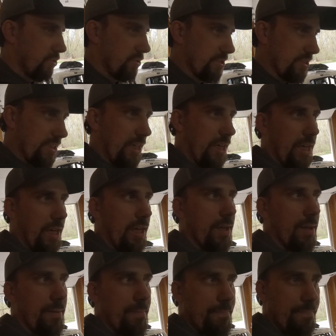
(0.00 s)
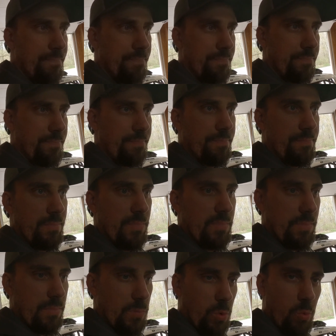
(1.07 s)
we'll see
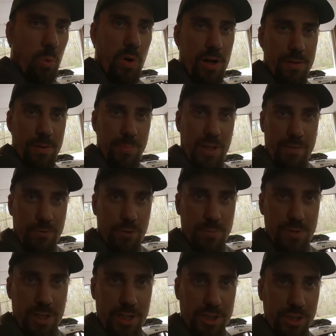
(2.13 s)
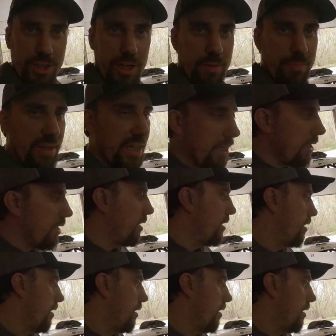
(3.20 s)
where the platforms actually got to be,